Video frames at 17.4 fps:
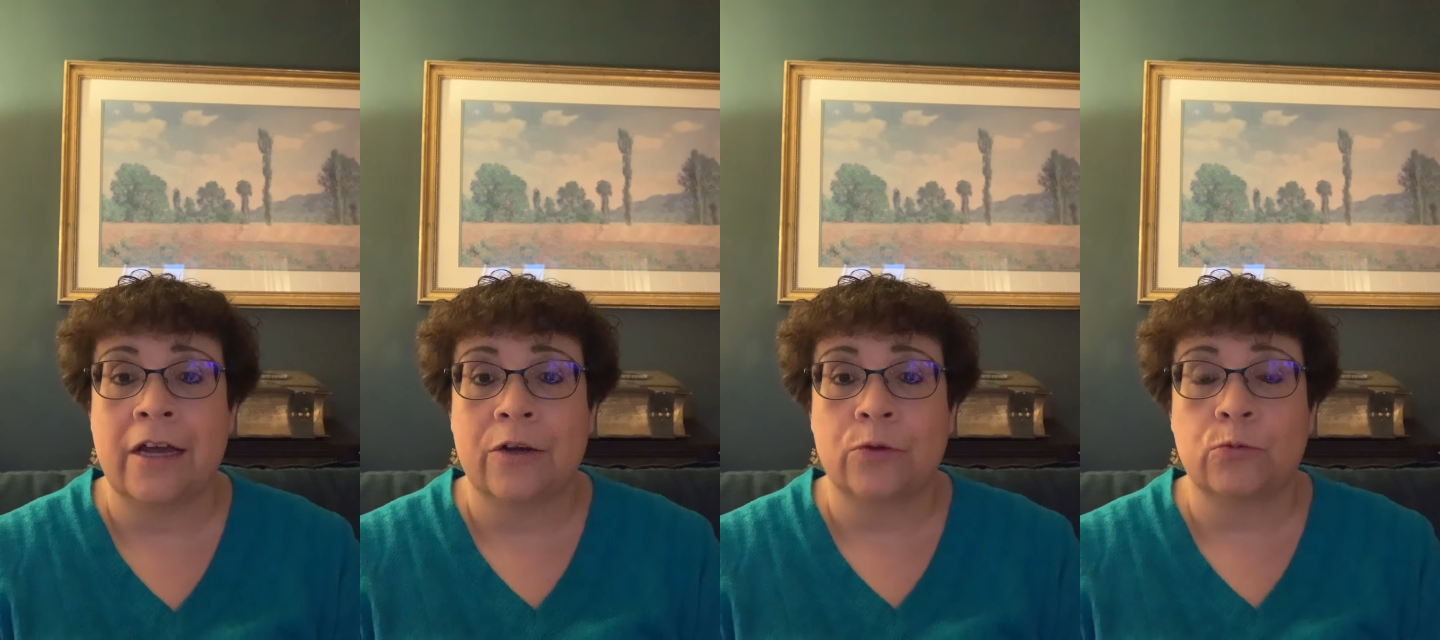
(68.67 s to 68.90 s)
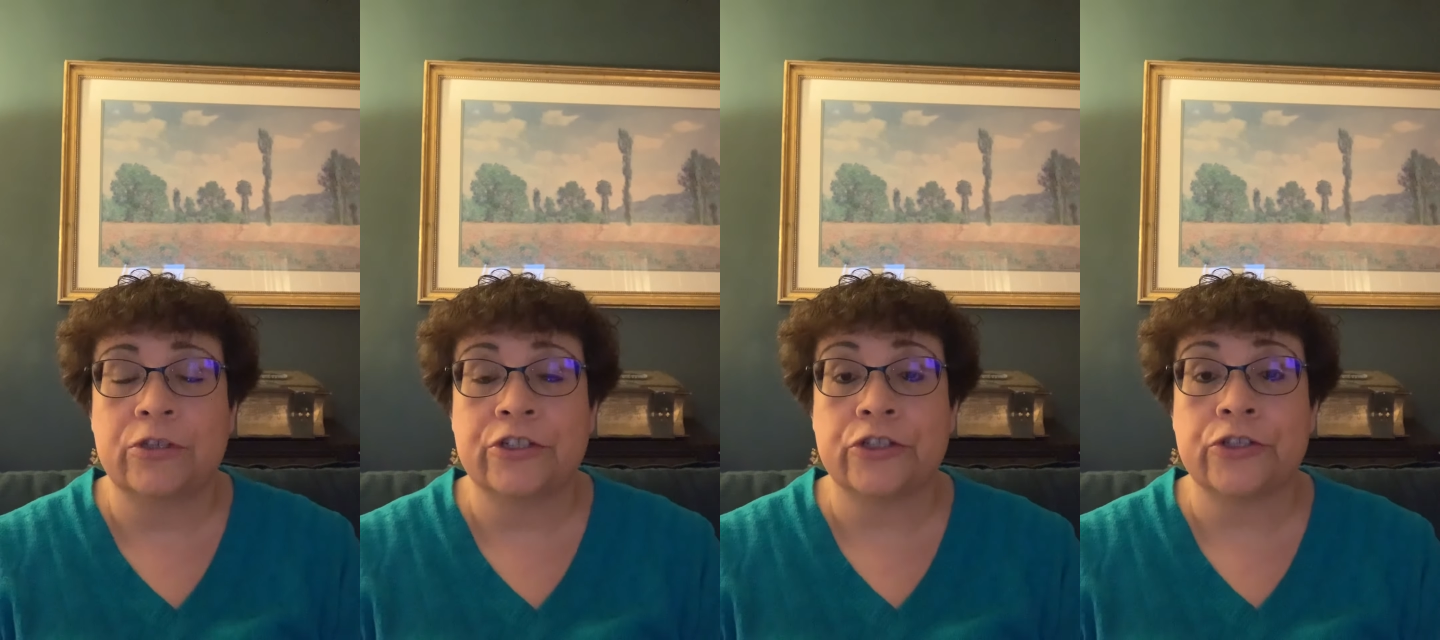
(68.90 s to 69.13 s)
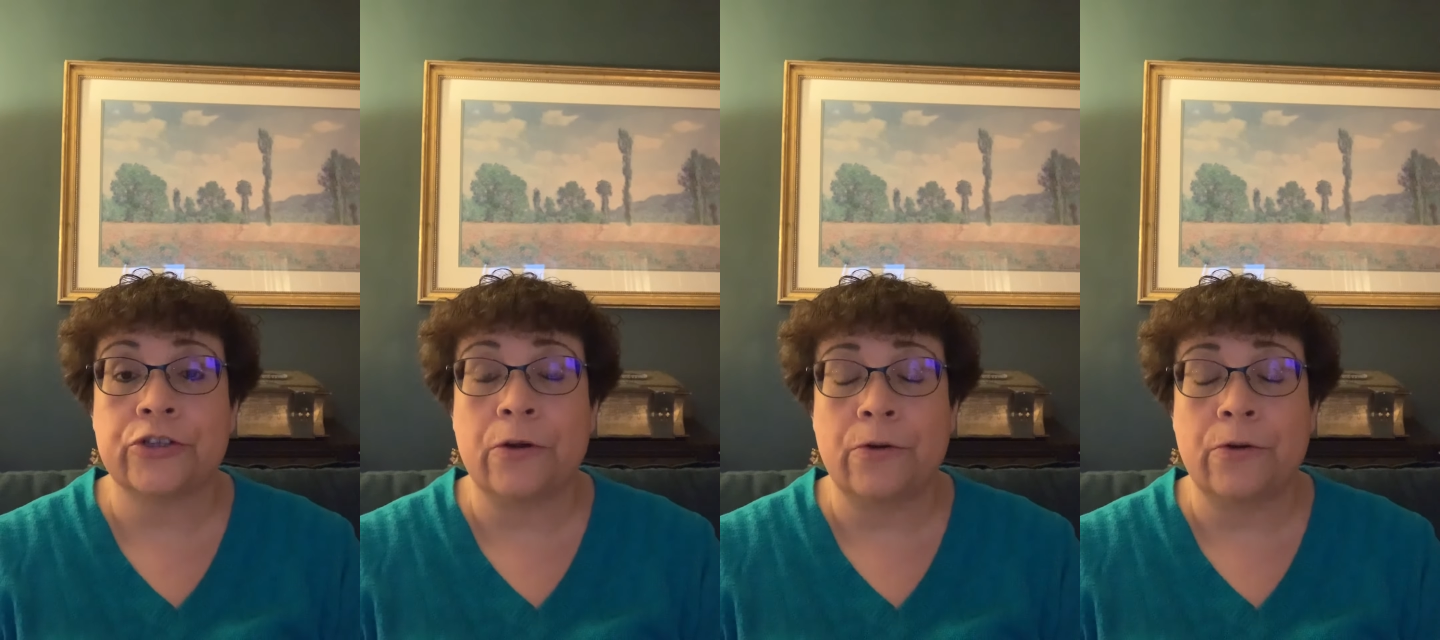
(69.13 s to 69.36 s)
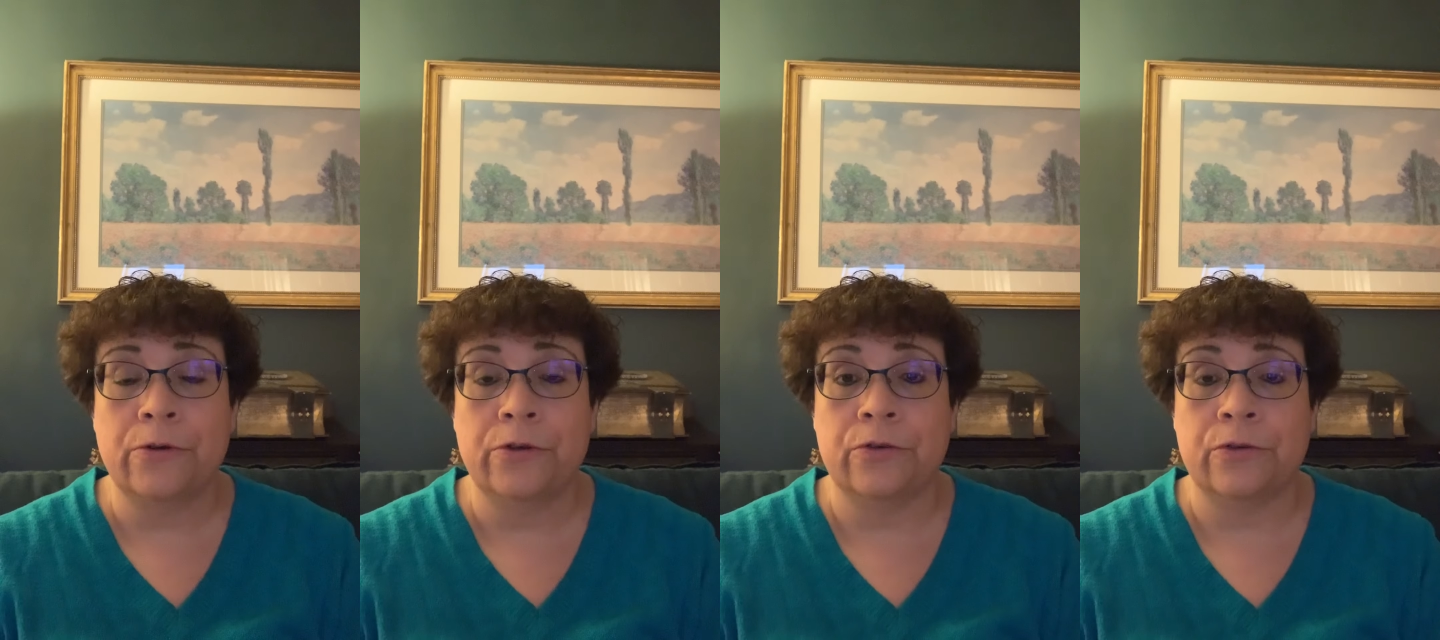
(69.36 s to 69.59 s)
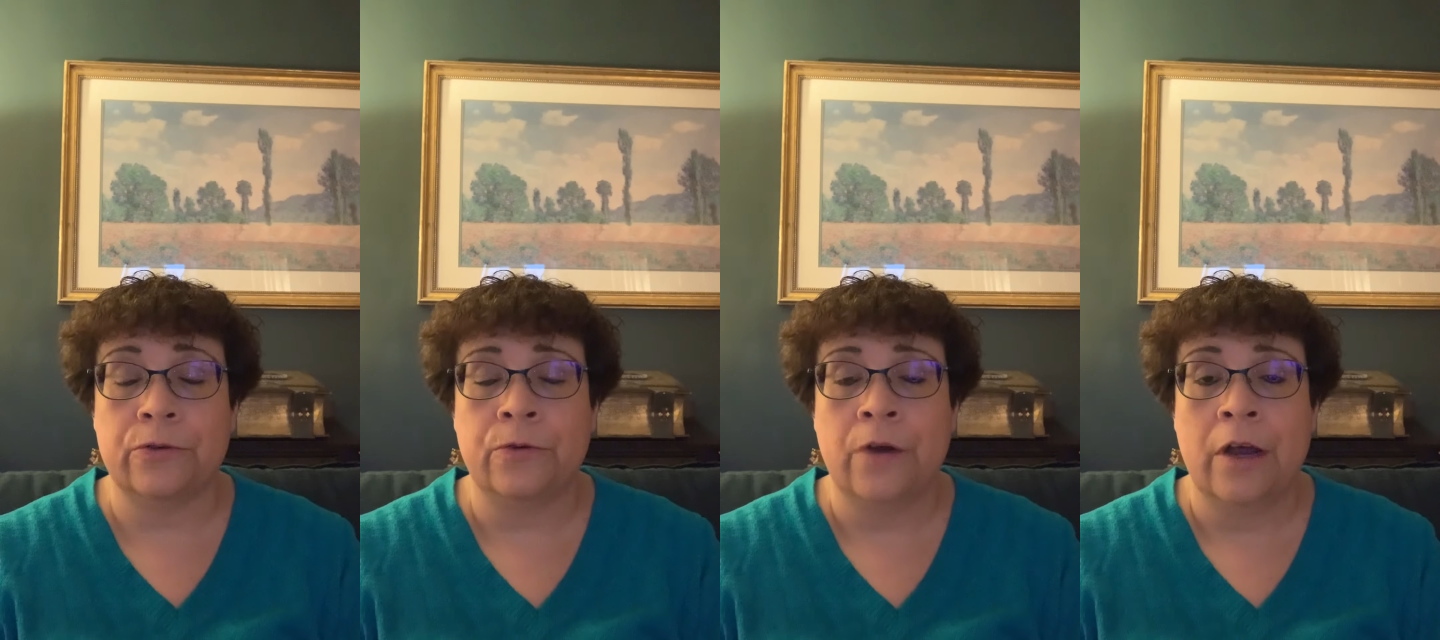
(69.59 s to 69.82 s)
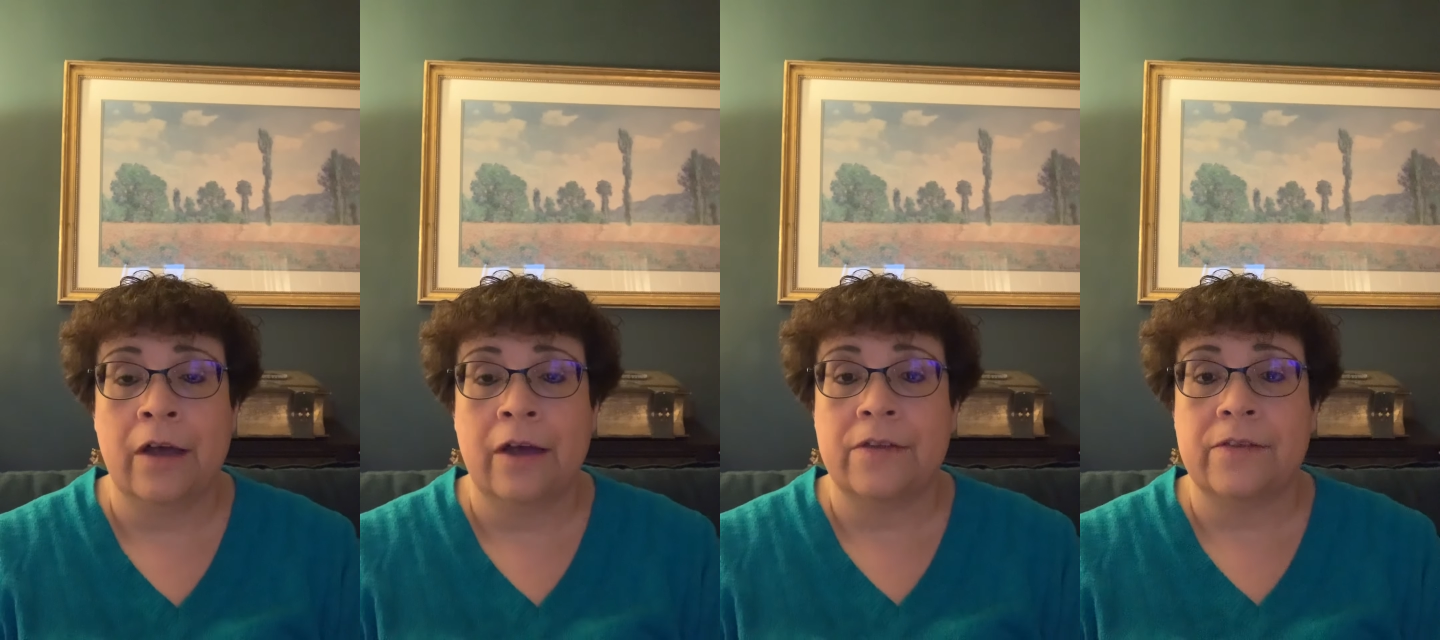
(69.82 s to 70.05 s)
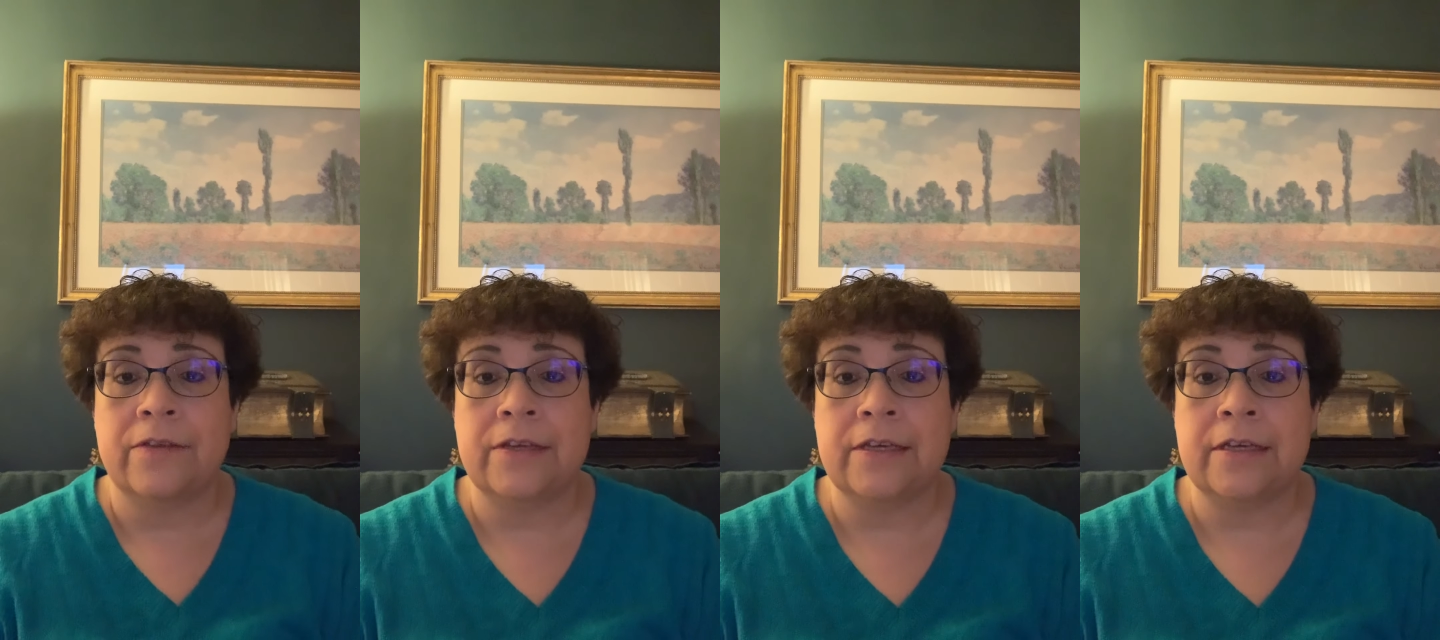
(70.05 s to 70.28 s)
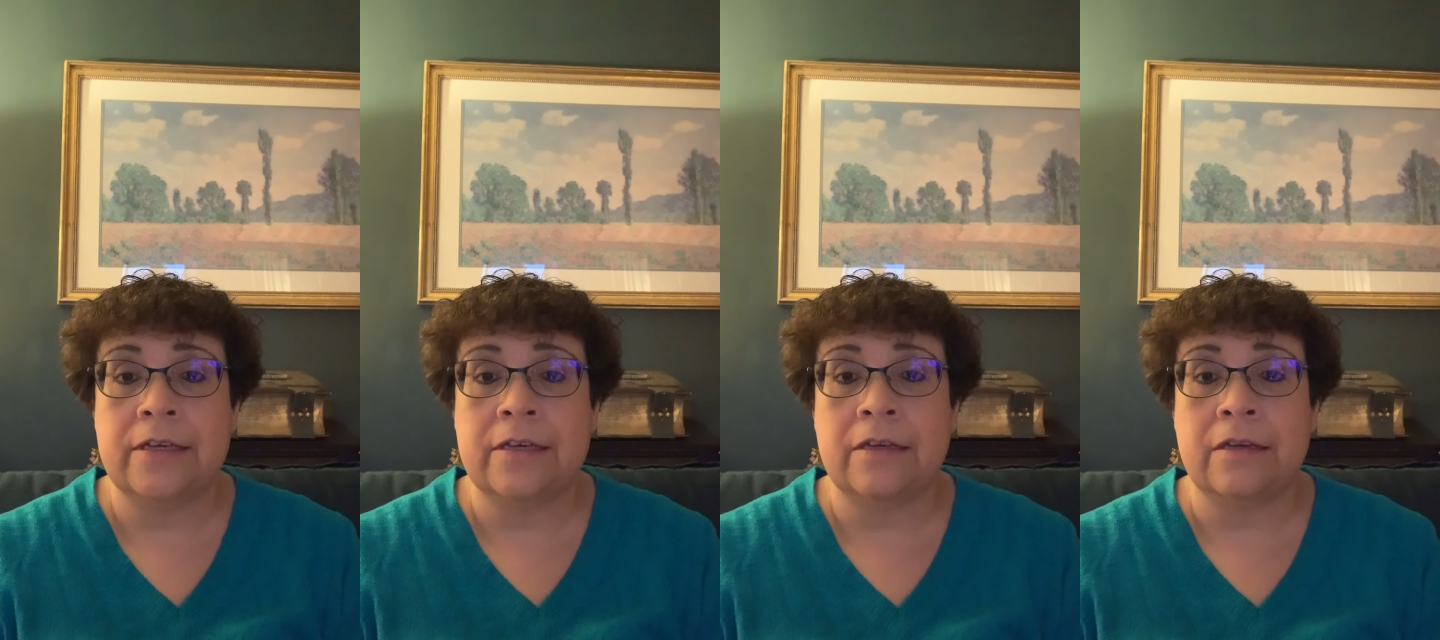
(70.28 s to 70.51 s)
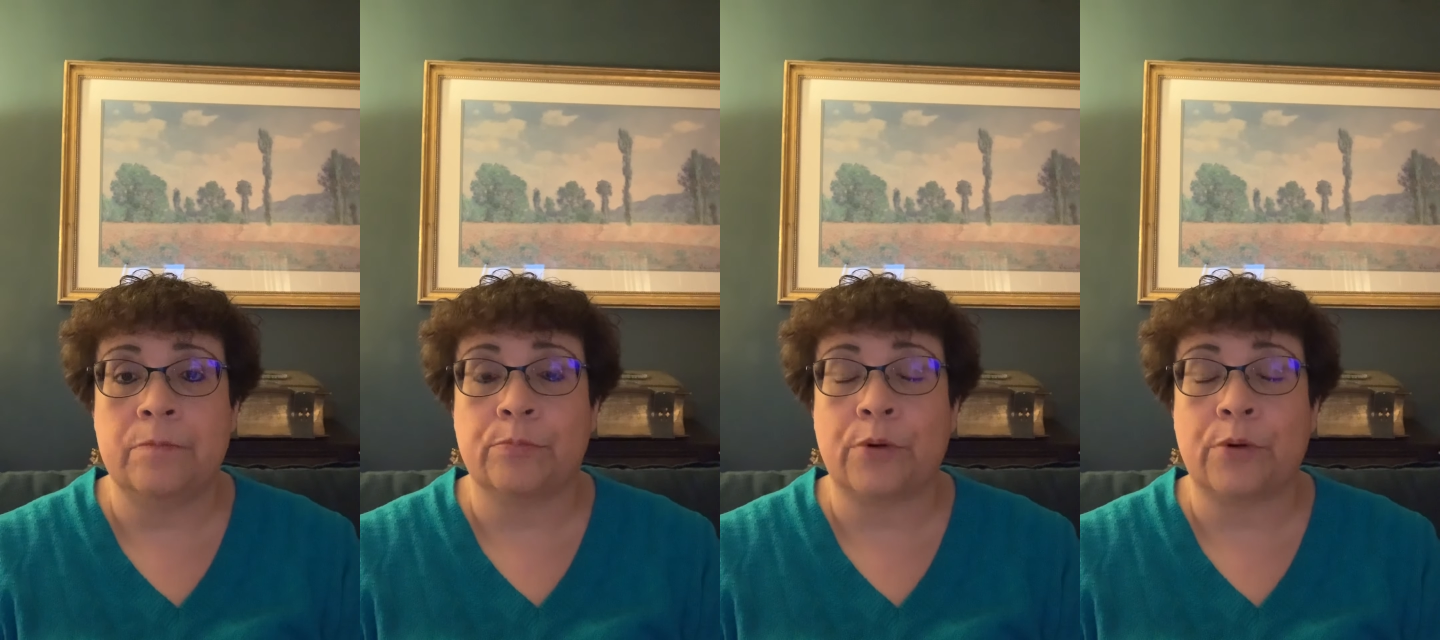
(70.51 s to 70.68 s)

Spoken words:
was show you the